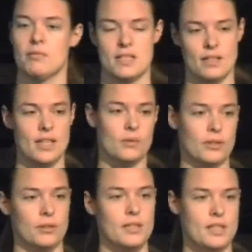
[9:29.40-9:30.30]
is it
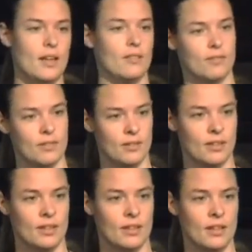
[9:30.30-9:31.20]
equal to itself?
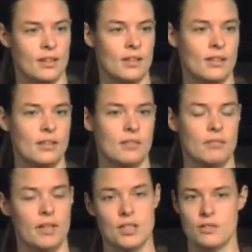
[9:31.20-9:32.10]

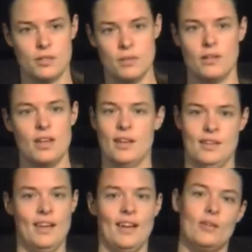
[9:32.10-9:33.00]
And JavaScript,
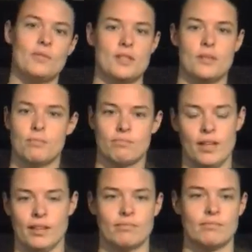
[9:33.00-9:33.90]
yeah, obviously,
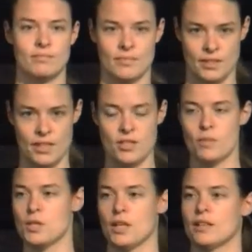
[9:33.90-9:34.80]
this
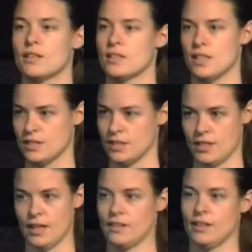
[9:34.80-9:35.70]
object is
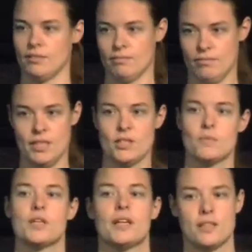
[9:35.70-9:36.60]
exactly this
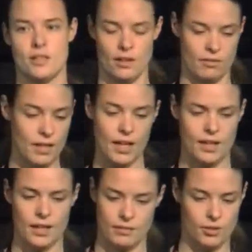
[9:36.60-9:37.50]
object, so yeah,
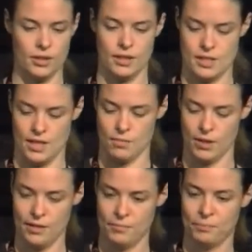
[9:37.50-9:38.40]
they're totally the same,
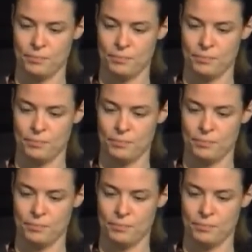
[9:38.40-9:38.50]
right?